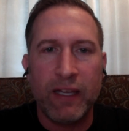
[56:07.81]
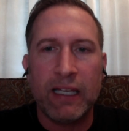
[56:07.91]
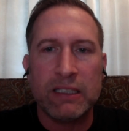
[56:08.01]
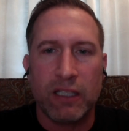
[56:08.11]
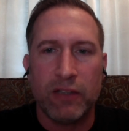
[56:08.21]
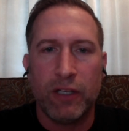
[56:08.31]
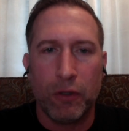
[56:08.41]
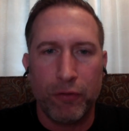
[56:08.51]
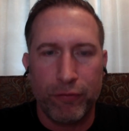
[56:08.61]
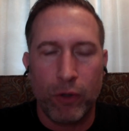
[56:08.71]
things and they'll
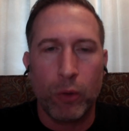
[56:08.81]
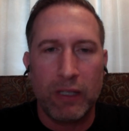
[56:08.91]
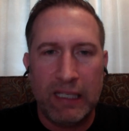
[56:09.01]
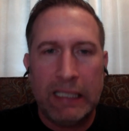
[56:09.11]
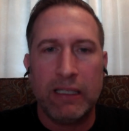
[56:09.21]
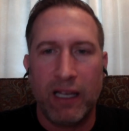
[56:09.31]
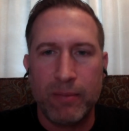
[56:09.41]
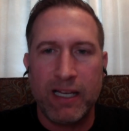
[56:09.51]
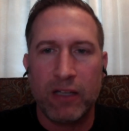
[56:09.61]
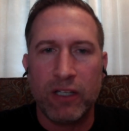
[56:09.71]
throw key
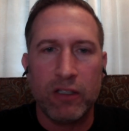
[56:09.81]
names out there.